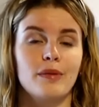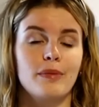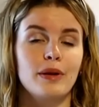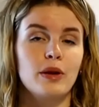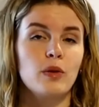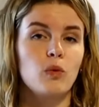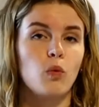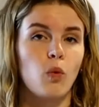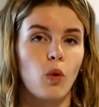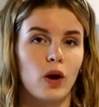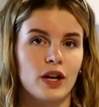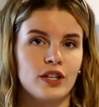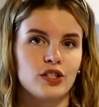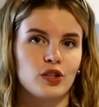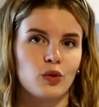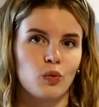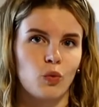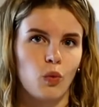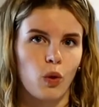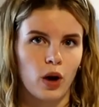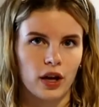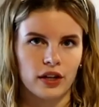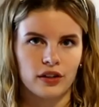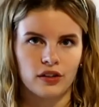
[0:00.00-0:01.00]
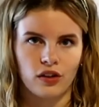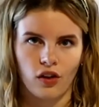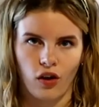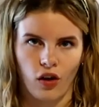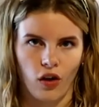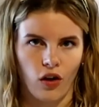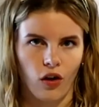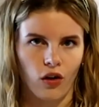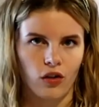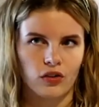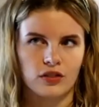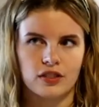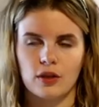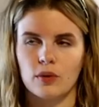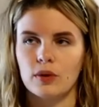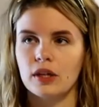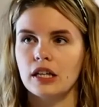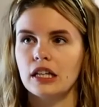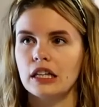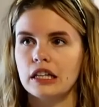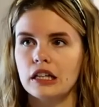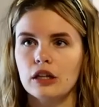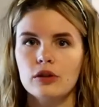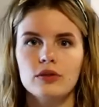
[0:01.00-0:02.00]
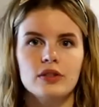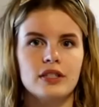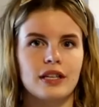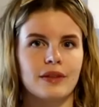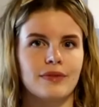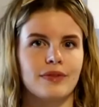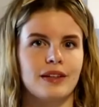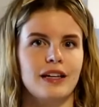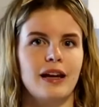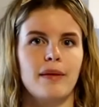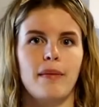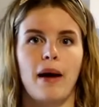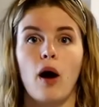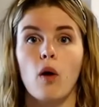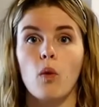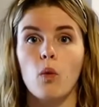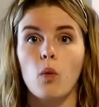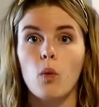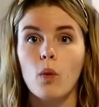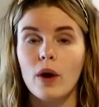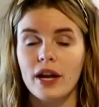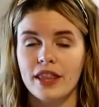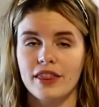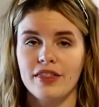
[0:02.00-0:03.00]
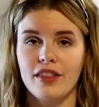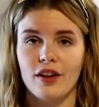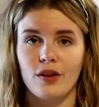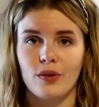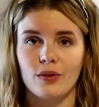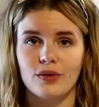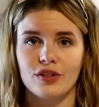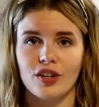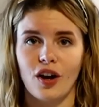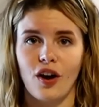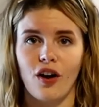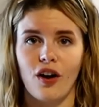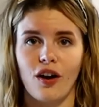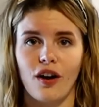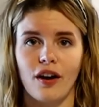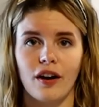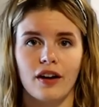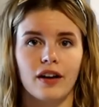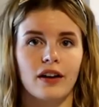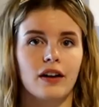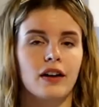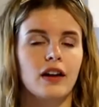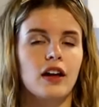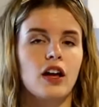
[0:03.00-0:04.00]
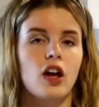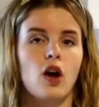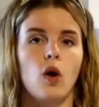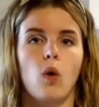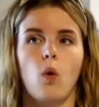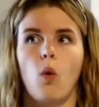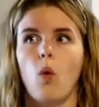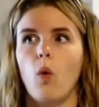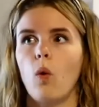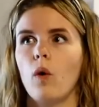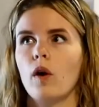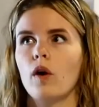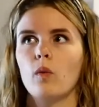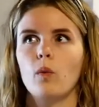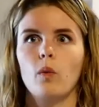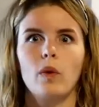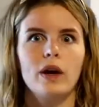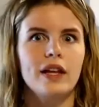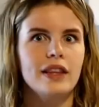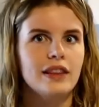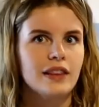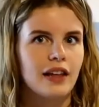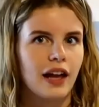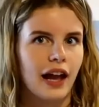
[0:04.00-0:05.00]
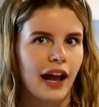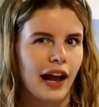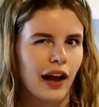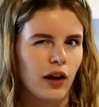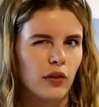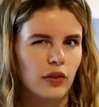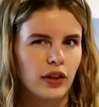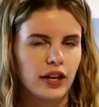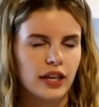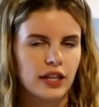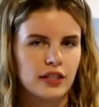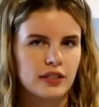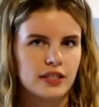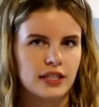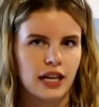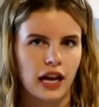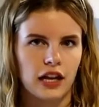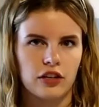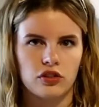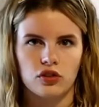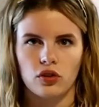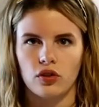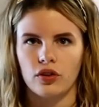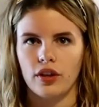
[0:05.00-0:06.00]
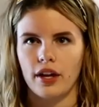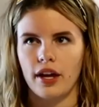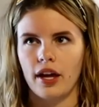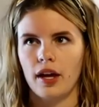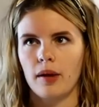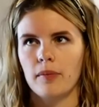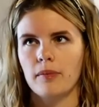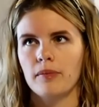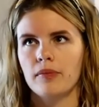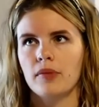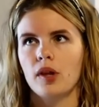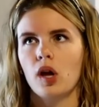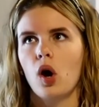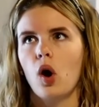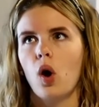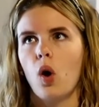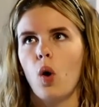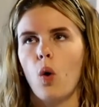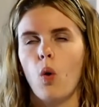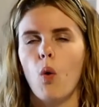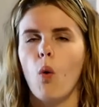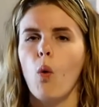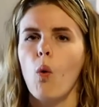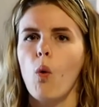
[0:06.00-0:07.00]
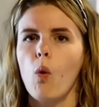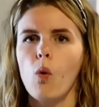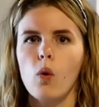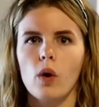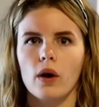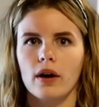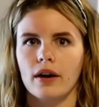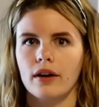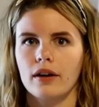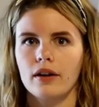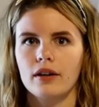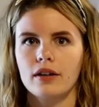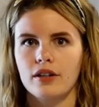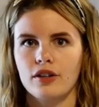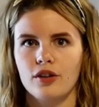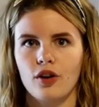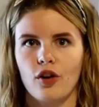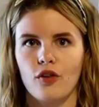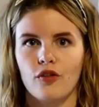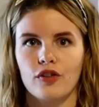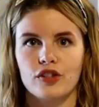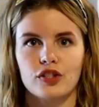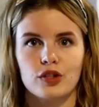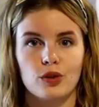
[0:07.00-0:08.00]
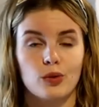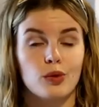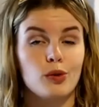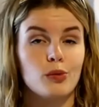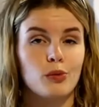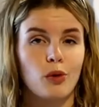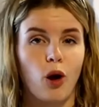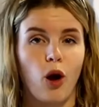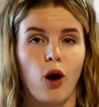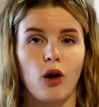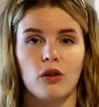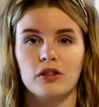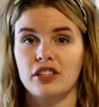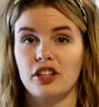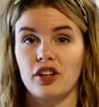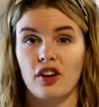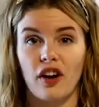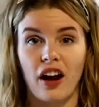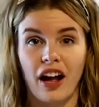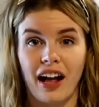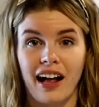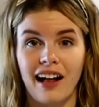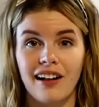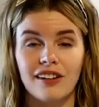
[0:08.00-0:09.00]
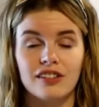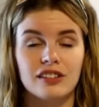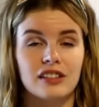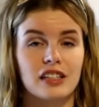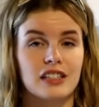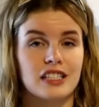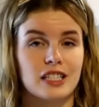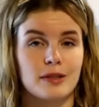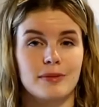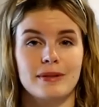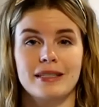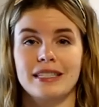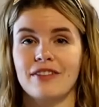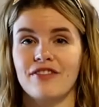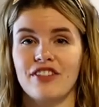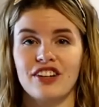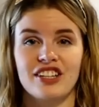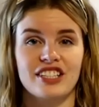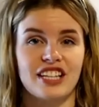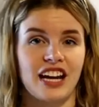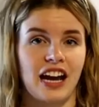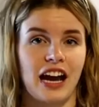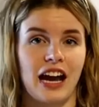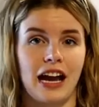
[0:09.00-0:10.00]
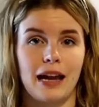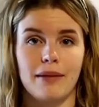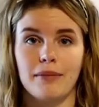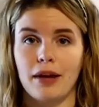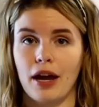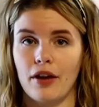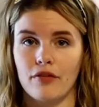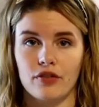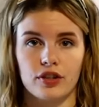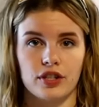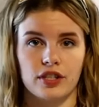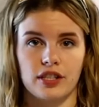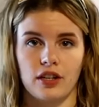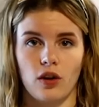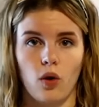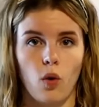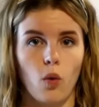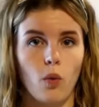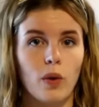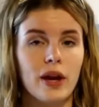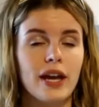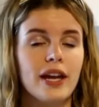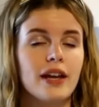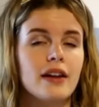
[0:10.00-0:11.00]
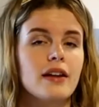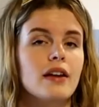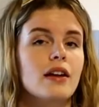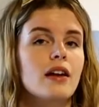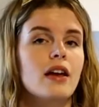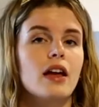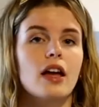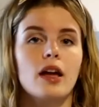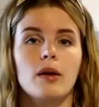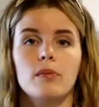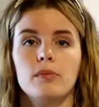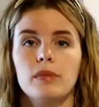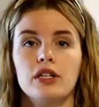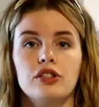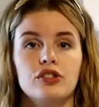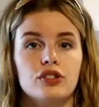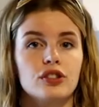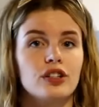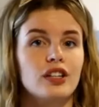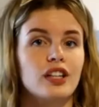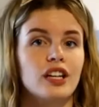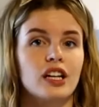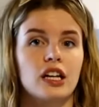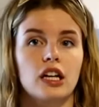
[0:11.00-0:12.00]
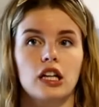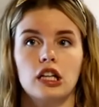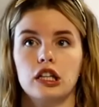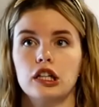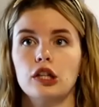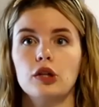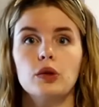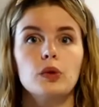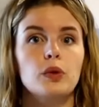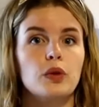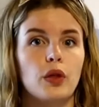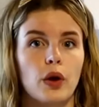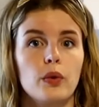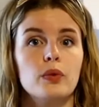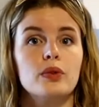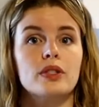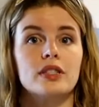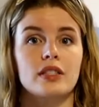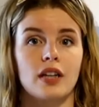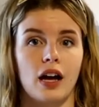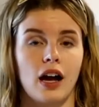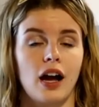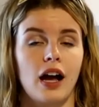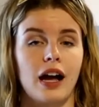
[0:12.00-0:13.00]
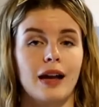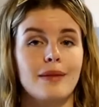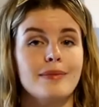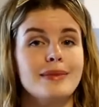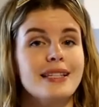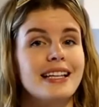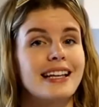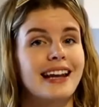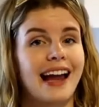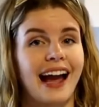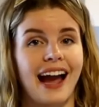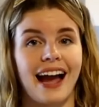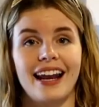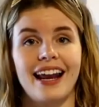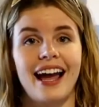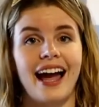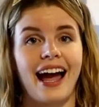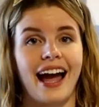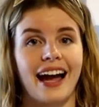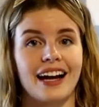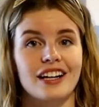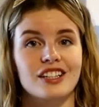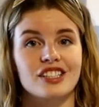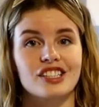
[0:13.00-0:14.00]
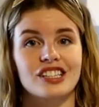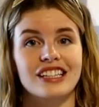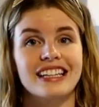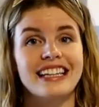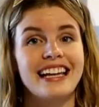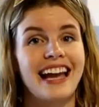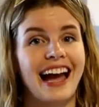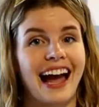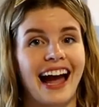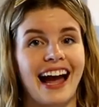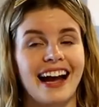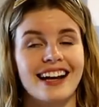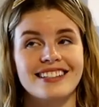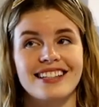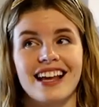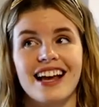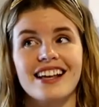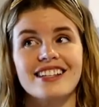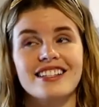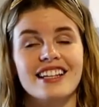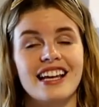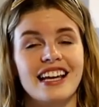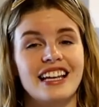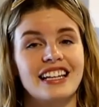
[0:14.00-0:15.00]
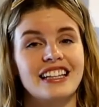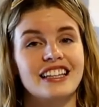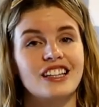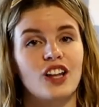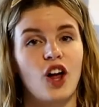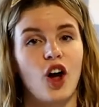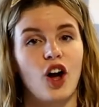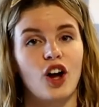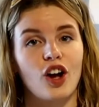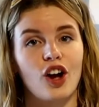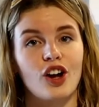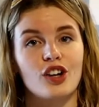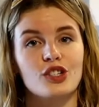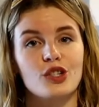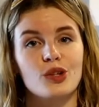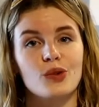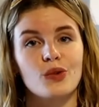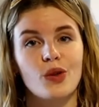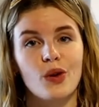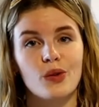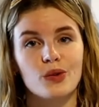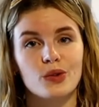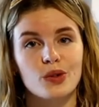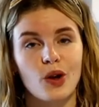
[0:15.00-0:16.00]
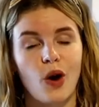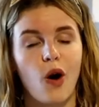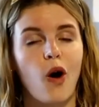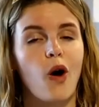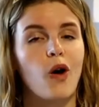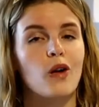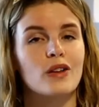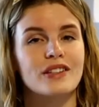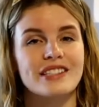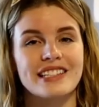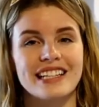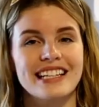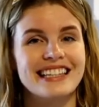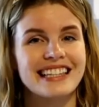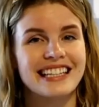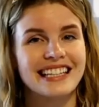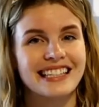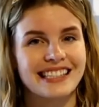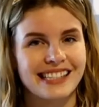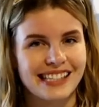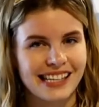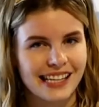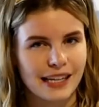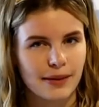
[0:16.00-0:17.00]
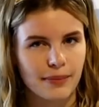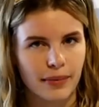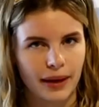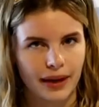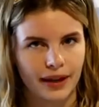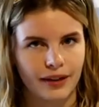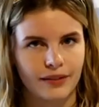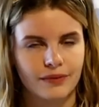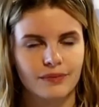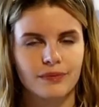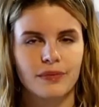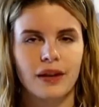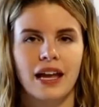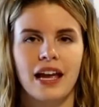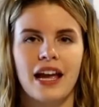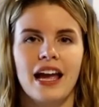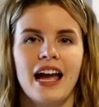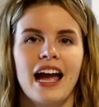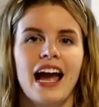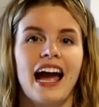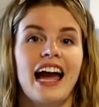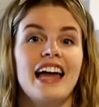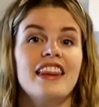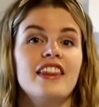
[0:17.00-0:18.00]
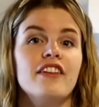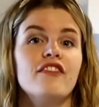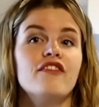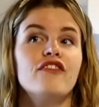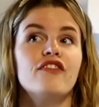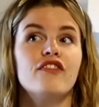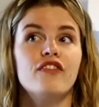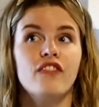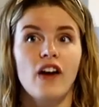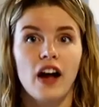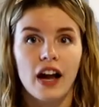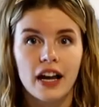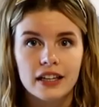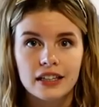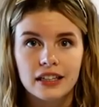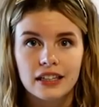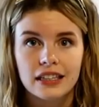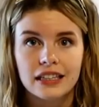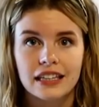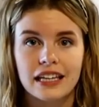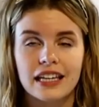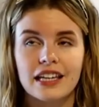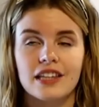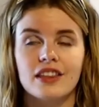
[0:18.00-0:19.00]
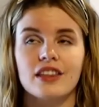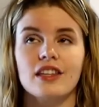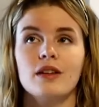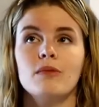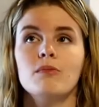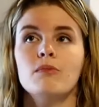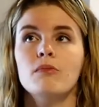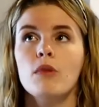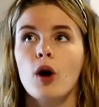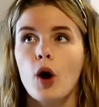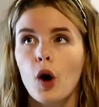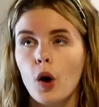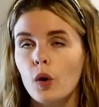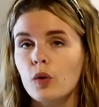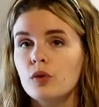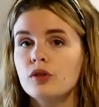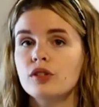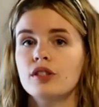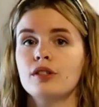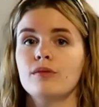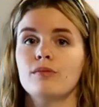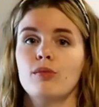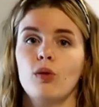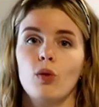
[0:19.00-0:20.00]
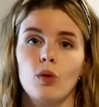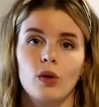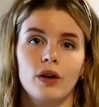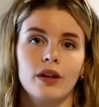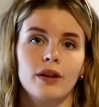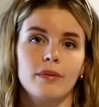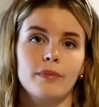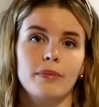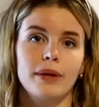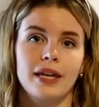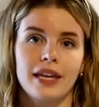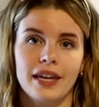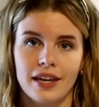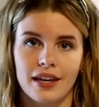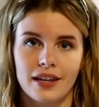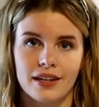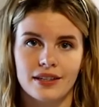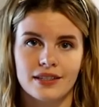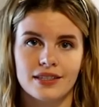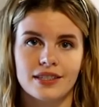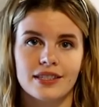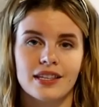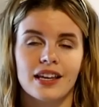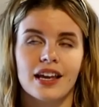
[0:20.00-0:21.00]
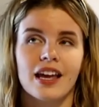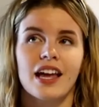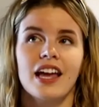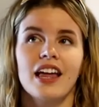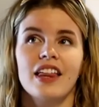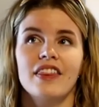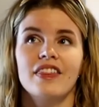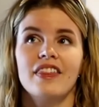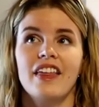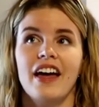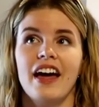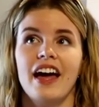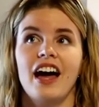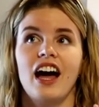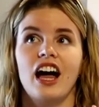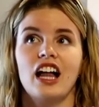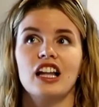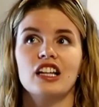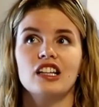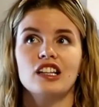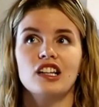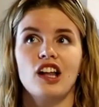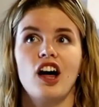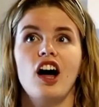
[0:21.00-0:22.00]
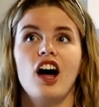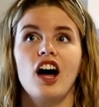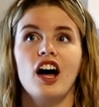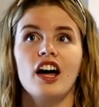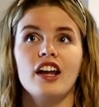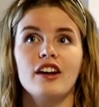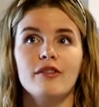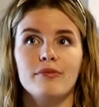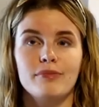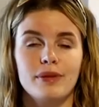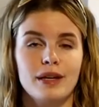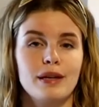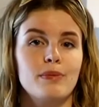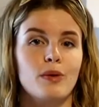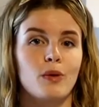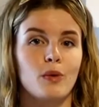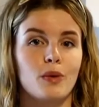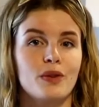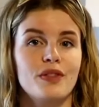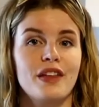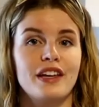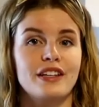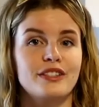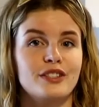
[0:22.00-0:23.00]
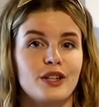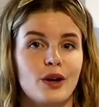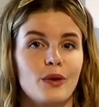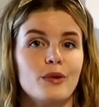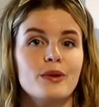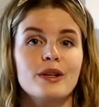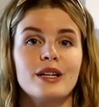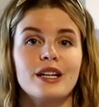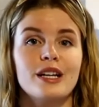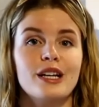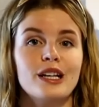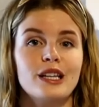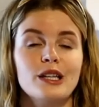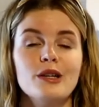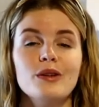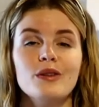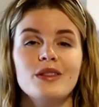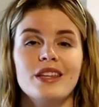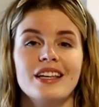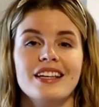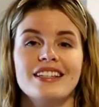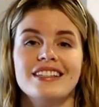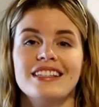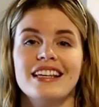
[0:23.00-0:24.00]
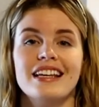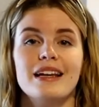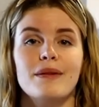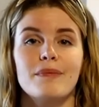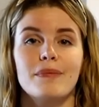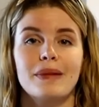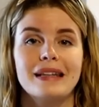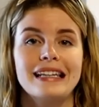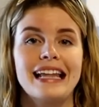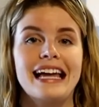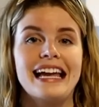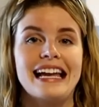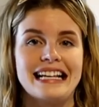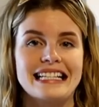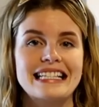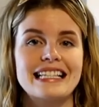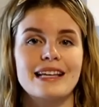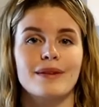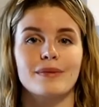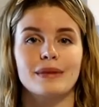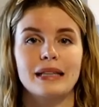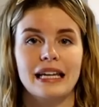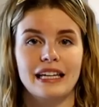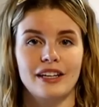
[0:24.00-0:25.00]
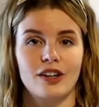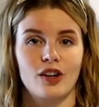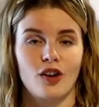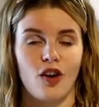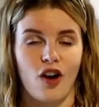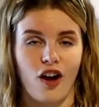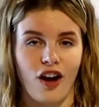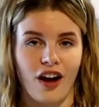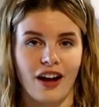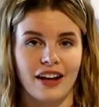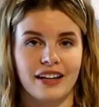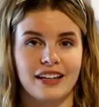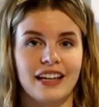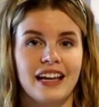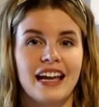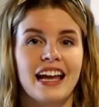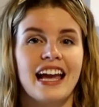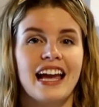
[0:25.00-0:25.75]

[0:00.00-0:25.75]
to be one-to-one calls. So include something about when those are, or how they can schedule them, or, if it's group calls that are held at a specific time every single week, be sure to include those times and how to actually access and log on to those calls in this email. And then finally, the most important piece that a lot of people, when they don't include this, it plagues them later on,